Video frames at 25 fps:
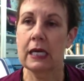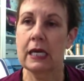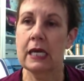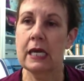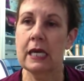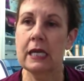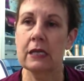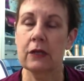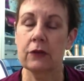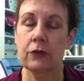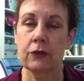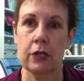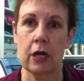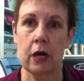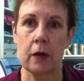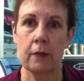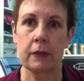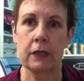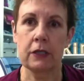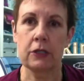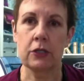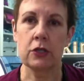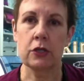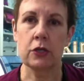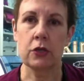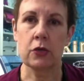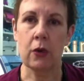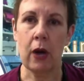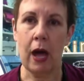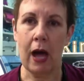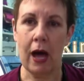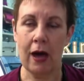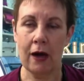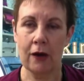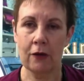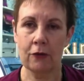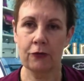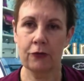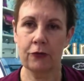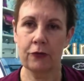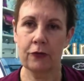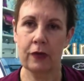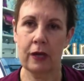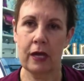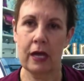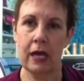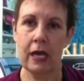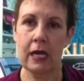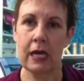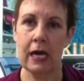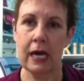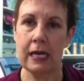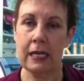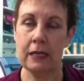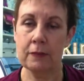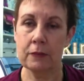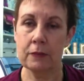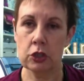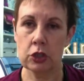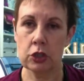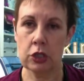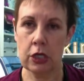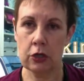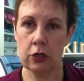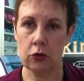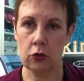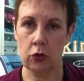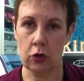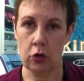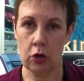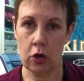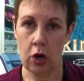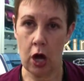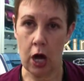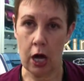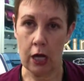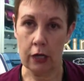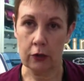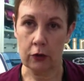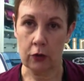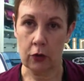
Edith, tell me, do you have a cutting machine or not?